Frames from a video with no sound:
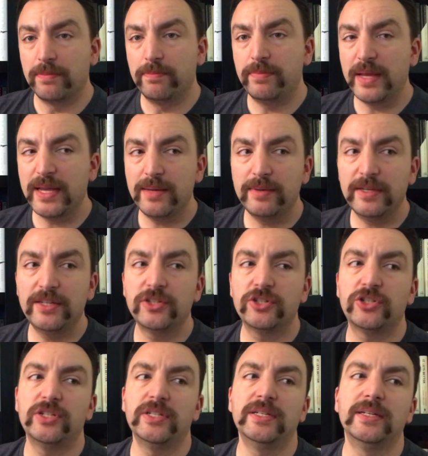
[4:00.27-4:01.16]
the baby.
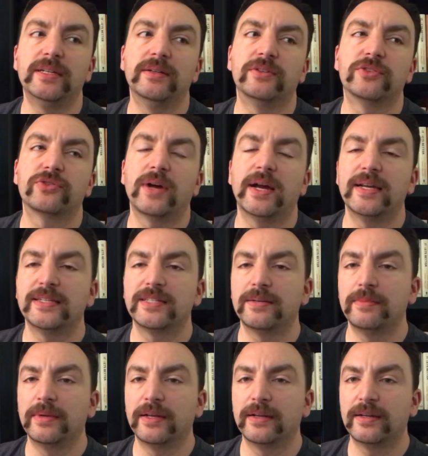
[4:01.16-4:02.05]
She tries
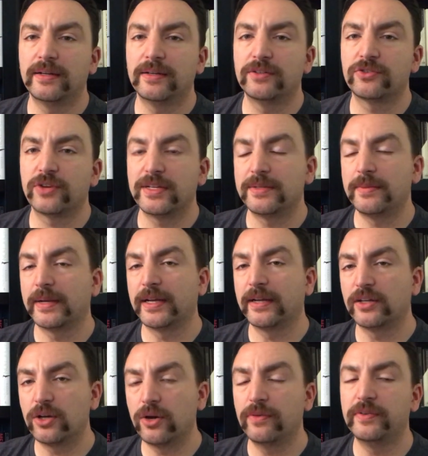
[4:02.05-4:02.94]
to uh, tries to make
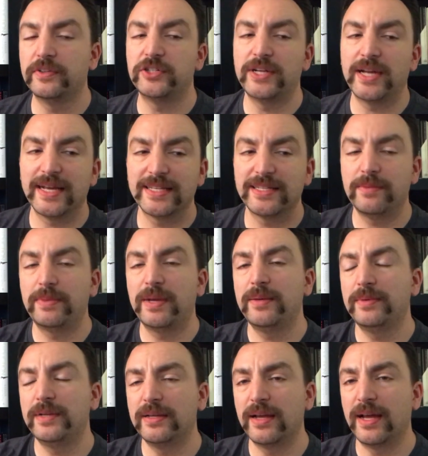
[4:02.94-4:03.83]
it go, but she has the
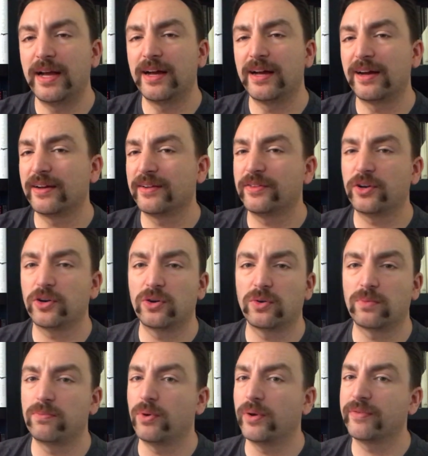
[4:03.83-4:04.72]
baby. Uh,
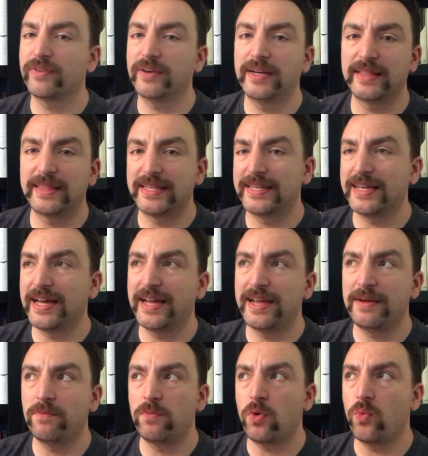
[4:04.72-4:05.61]
her boyfriend at the
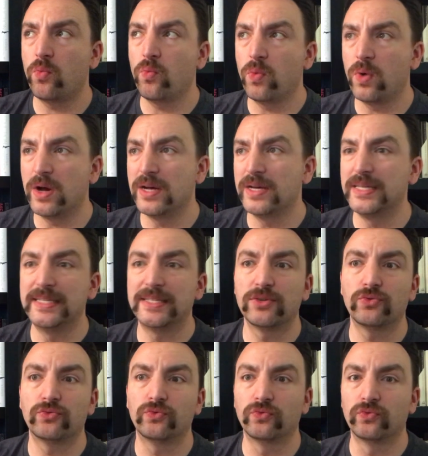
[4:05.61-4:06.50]
time was
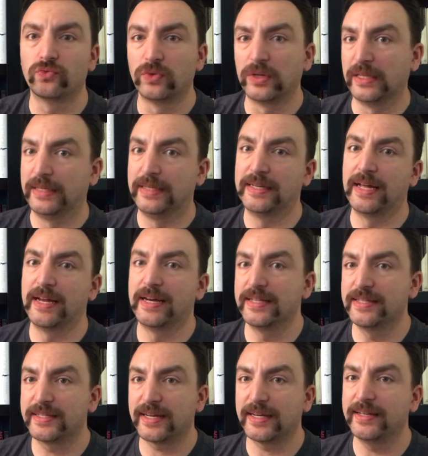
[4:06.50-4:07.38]
really not
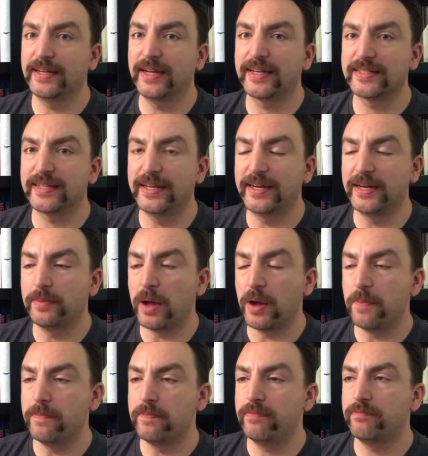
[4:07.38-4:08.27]
excited
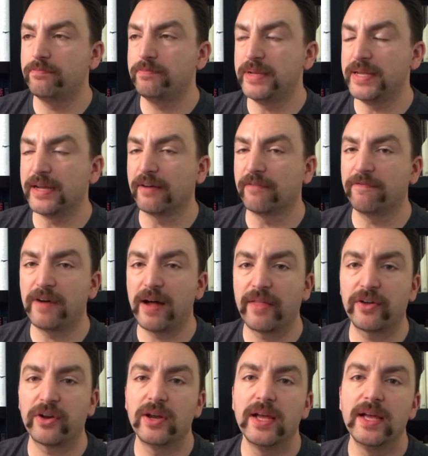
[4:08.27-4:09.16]
about being a
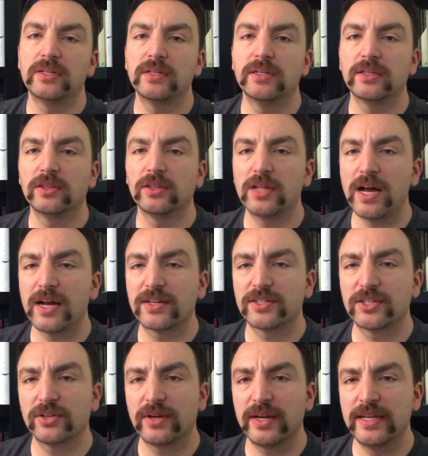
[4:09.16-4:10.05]
father.
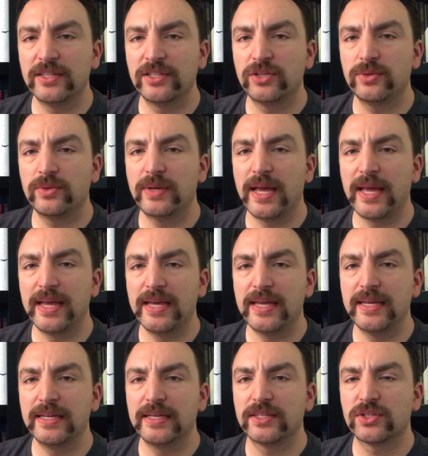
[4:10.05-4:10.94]
Locks her into
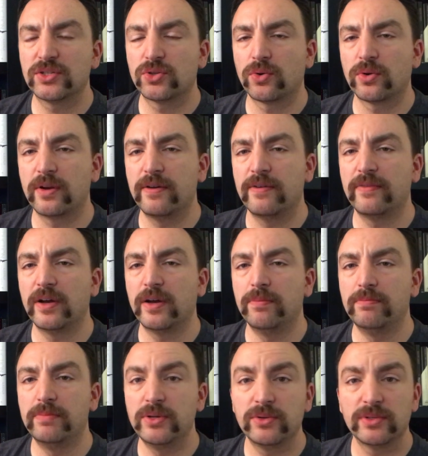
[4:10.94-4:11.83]
a sort of
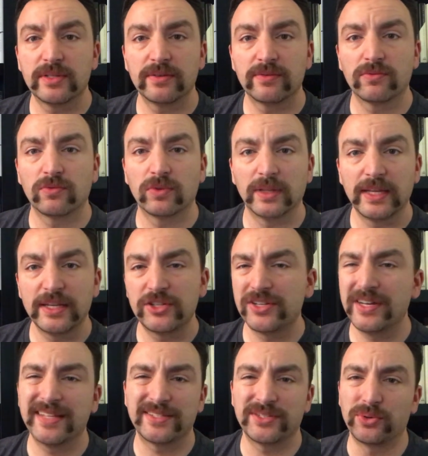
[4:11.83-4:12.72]
abusive
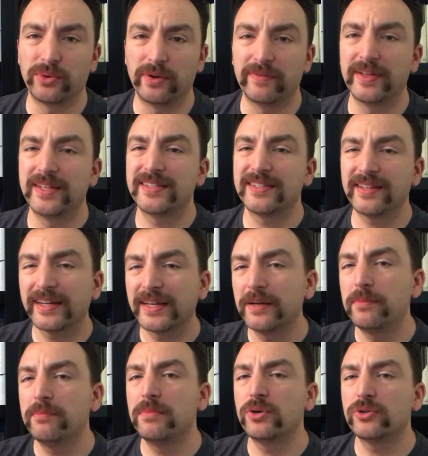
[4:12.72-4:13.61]
relation. Not sort of. It's like
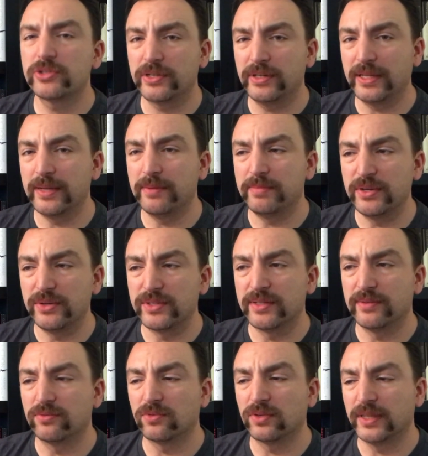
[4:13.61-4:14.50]
an emotionally
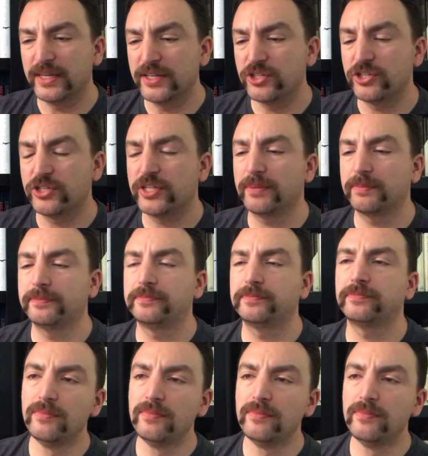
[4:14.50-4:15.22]
abusive relationship.